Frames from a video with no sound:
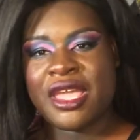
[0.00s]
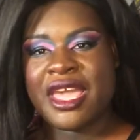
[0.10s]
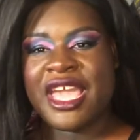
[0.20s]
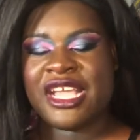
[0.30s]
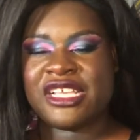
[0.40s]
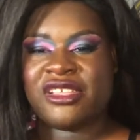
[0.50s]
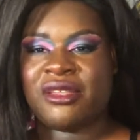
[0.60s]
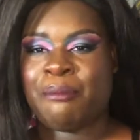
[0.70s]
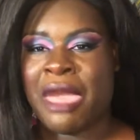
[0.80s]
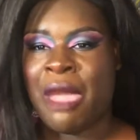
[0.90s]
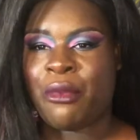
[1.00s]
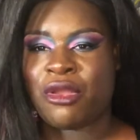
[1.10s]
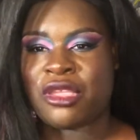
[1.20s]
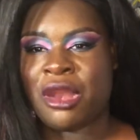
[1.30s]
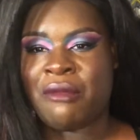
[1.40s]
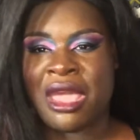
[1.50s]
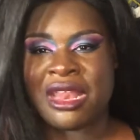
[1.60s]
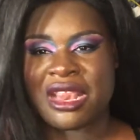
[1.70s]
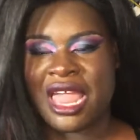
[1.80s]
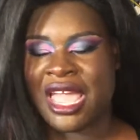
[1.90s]
And Pam gonna turn him out
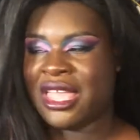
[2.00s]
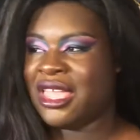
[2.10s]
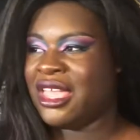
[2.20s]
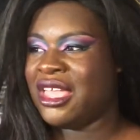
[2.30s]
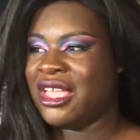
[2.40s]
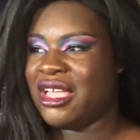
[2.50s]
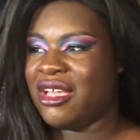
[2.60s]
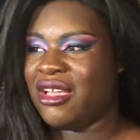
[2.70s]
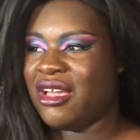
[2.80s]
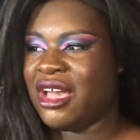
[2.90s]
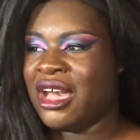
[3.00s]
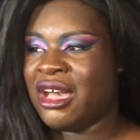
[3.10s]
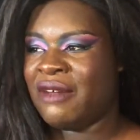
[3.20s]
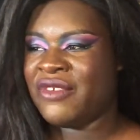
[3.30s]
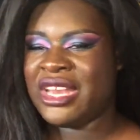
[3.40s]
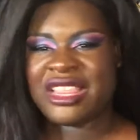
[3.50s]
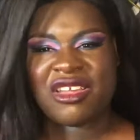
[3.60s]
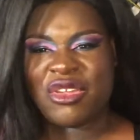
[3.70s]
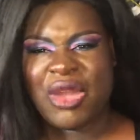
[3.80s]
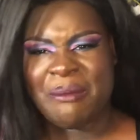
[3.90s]
like, uh, Vanessa, are
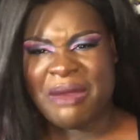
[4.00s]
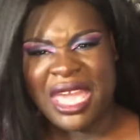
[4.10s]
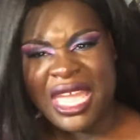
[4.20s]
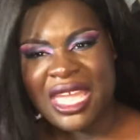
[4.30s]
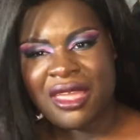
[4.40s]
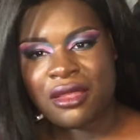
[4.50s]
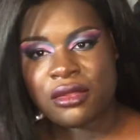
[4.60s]
you a man?